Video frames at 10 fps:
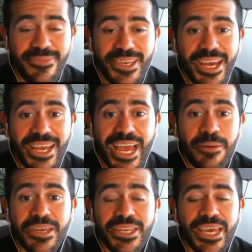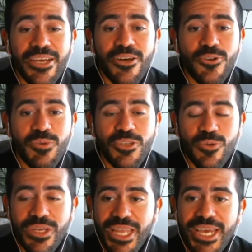Yeah. I mean, it goes
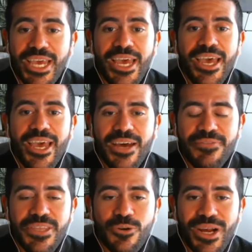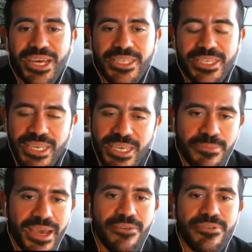between like having the right
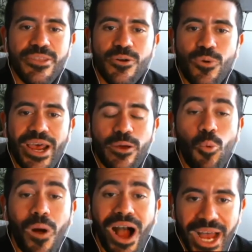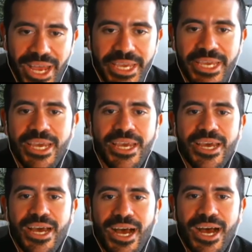team, having the right why,
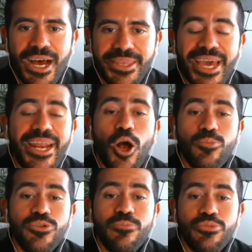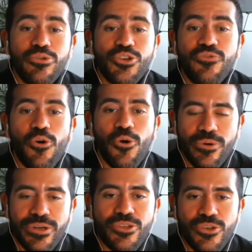uh, that helps you push
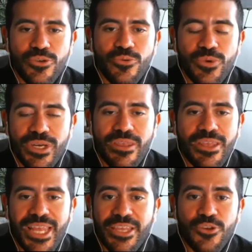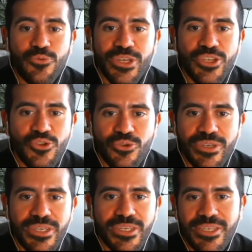forward too with like the
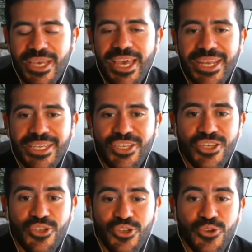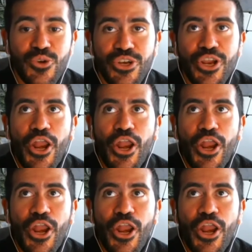resources and just you